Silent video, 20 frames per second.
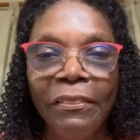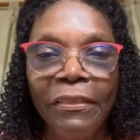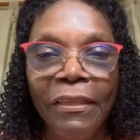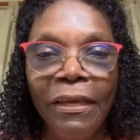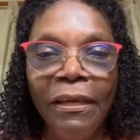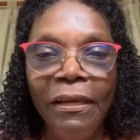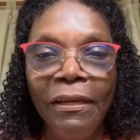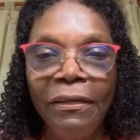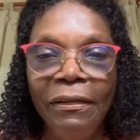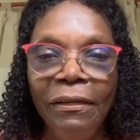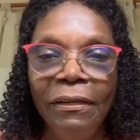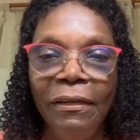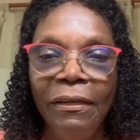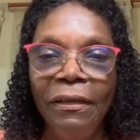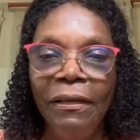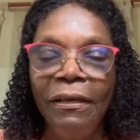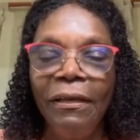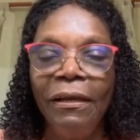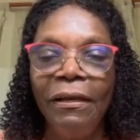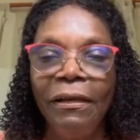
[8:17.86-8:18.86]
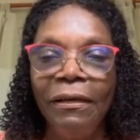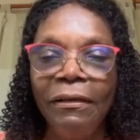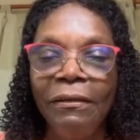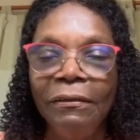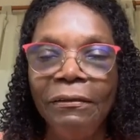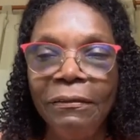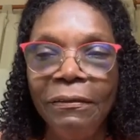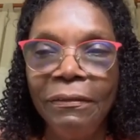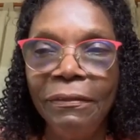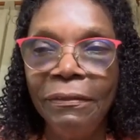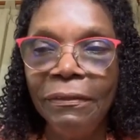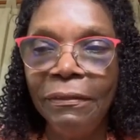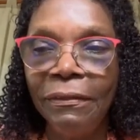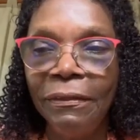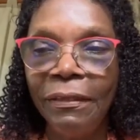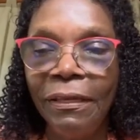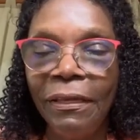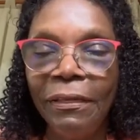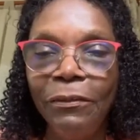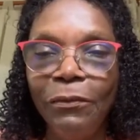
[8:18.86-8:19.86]
then
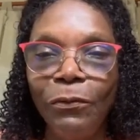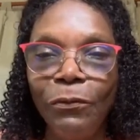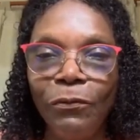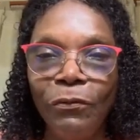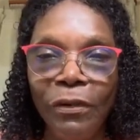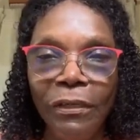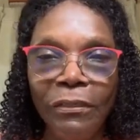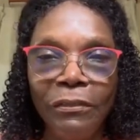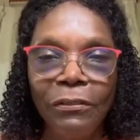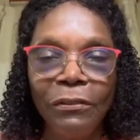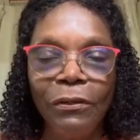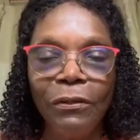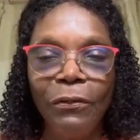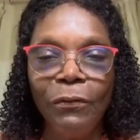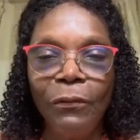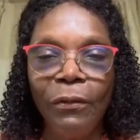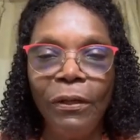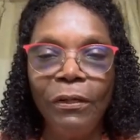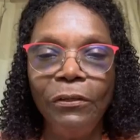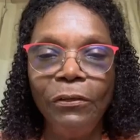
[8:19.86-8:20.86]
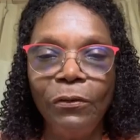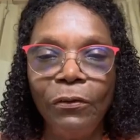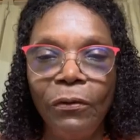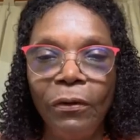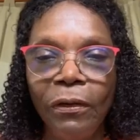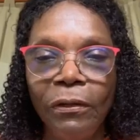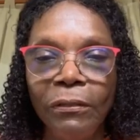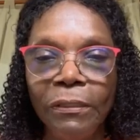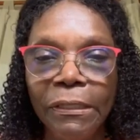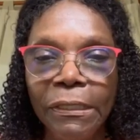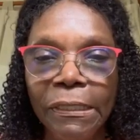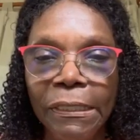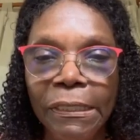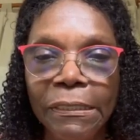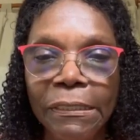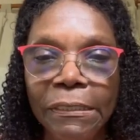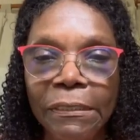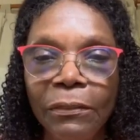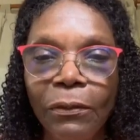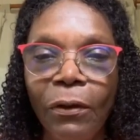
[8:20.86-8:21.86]
you're ready to go and you're on the
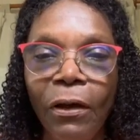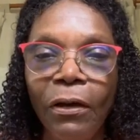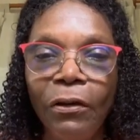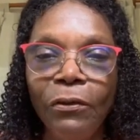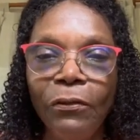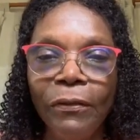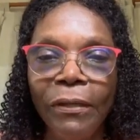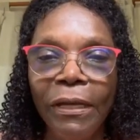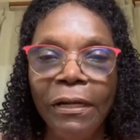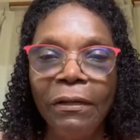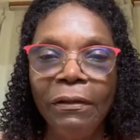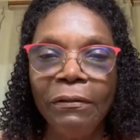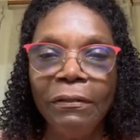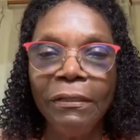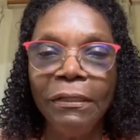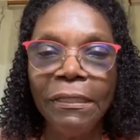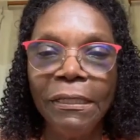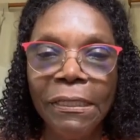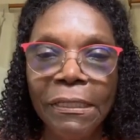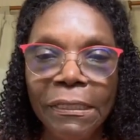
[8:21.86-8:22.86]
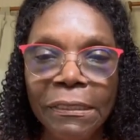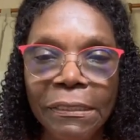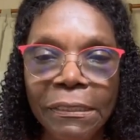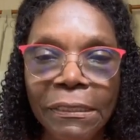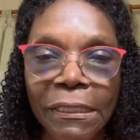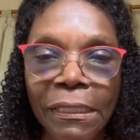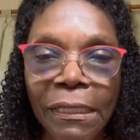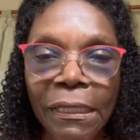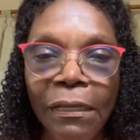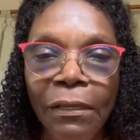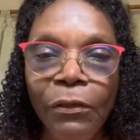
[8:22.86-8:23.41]
list. So how do you get on the list?